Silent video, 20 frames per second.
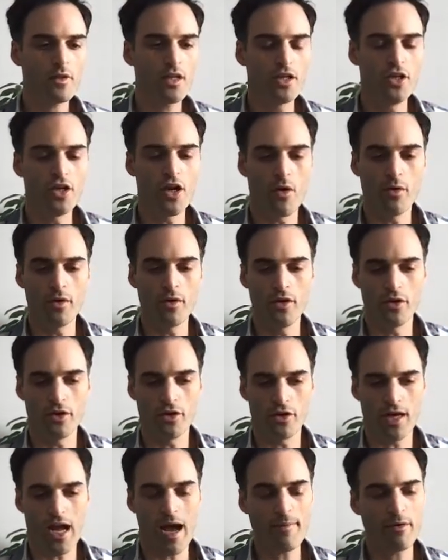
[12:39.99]
know,
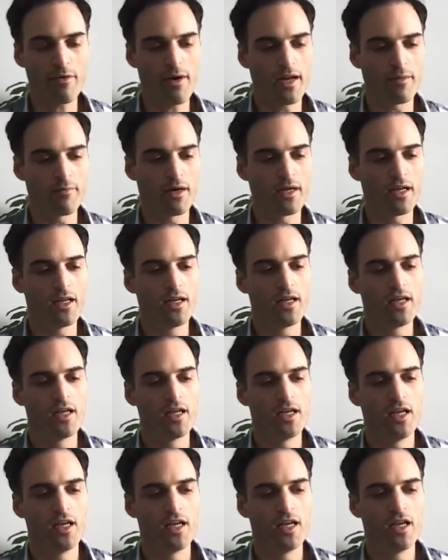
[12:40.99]
your copywriting, but
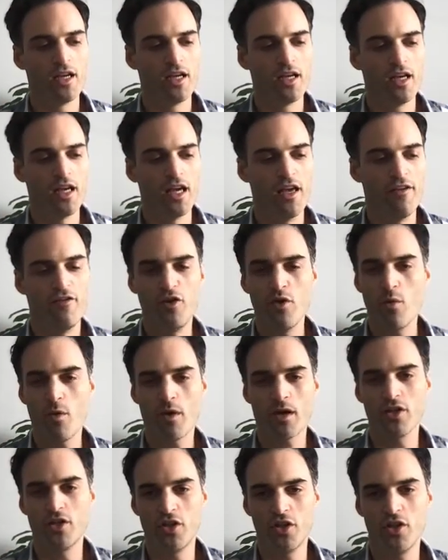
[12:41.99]
if you want
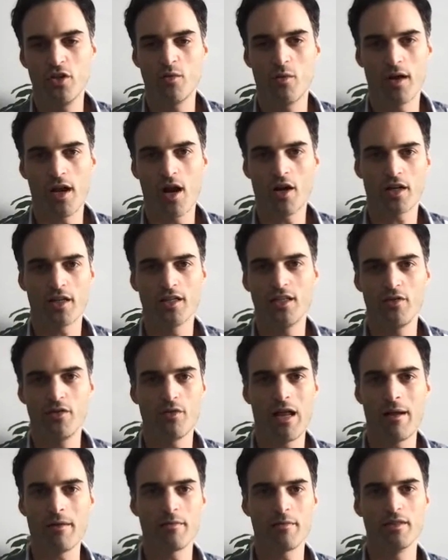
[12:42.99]
to do what our continual
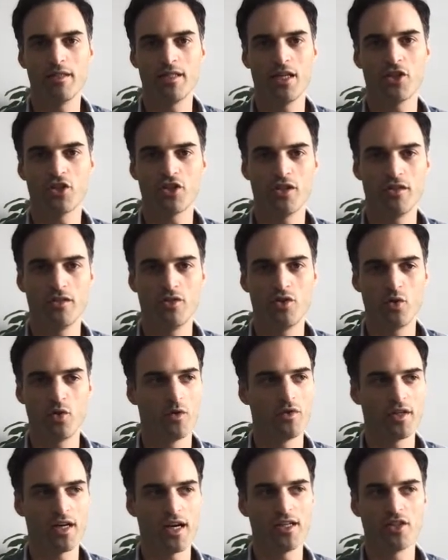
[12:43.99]
optimization tool
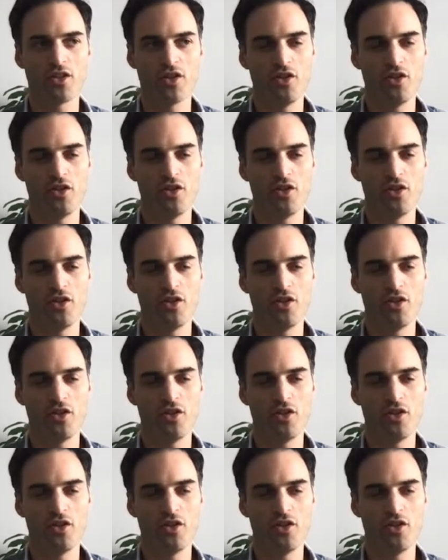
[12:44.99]
does,